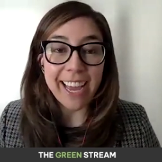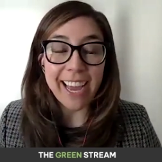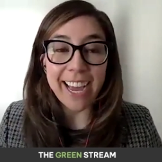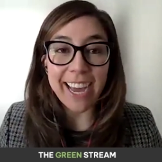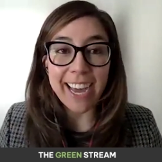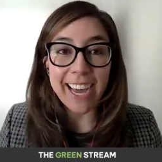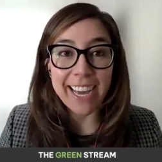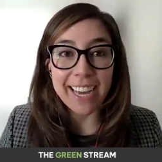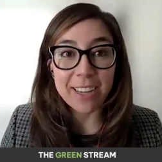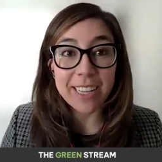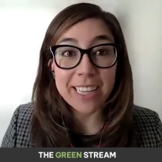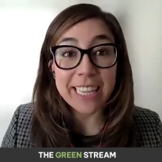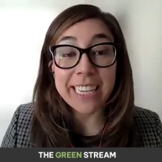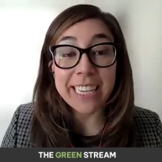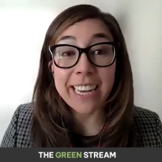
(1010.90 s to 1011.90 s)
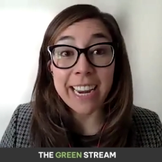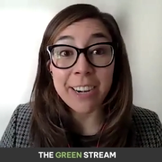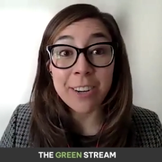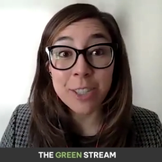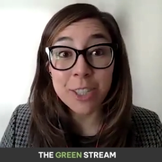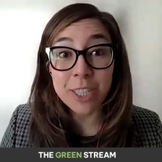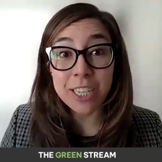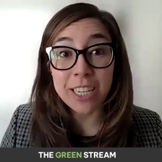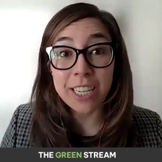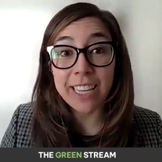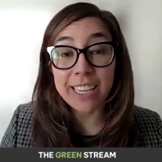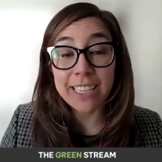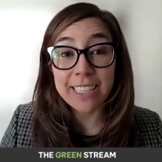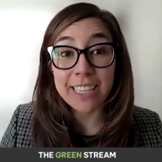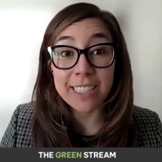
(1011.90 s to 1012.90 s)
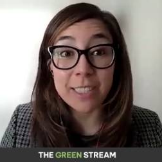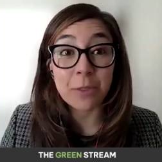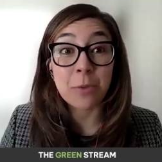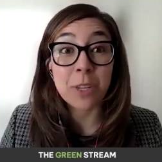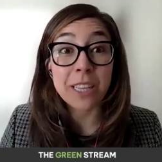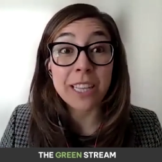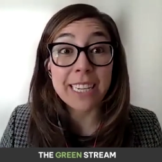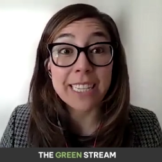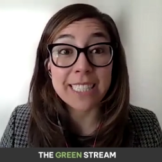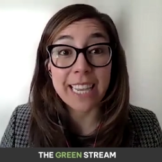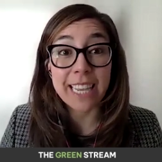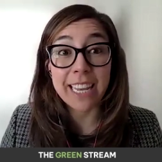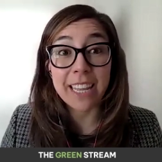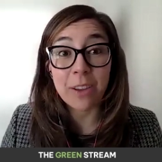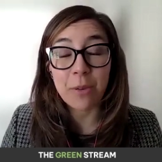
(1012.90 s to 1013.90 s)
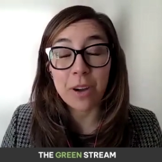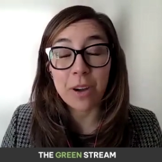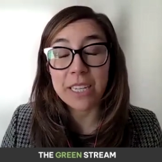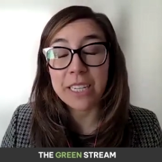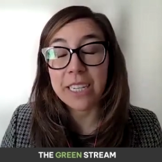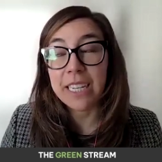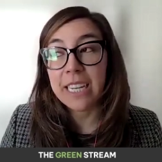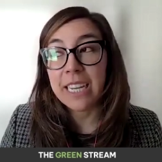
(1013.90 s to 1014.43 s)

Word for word: uh, clean energy is, is a really exciting one.